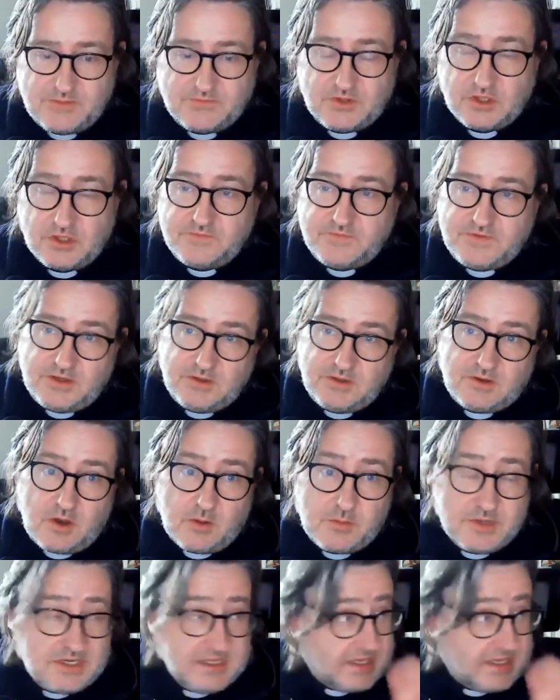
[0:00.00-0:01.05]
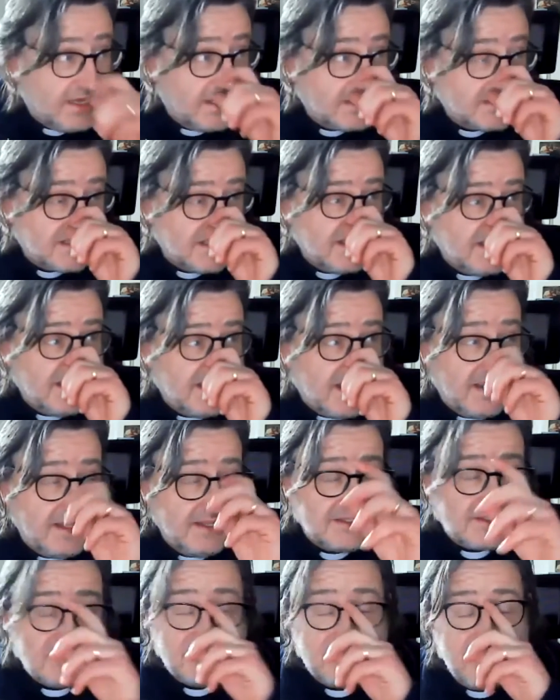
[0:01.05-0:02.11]
we've done a few comedy gigs and
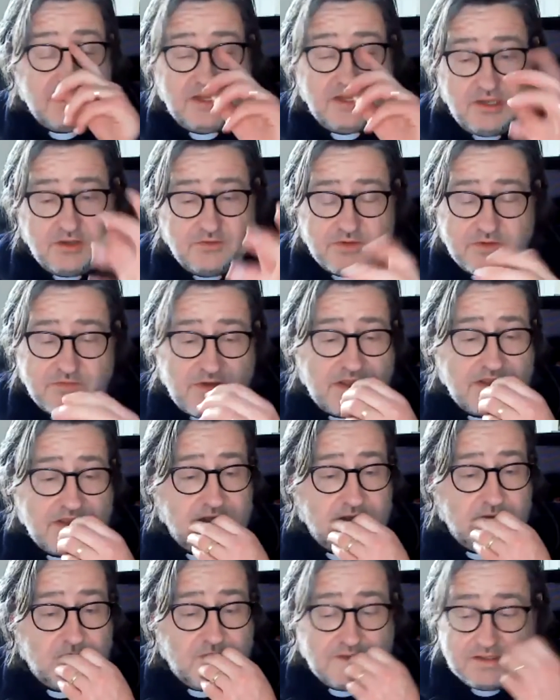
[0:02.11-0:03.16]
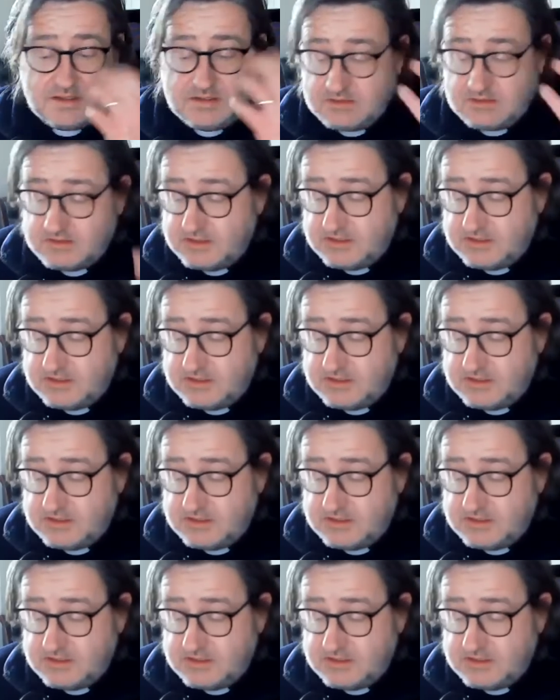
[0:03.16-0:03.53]
it's a really lovely venue, and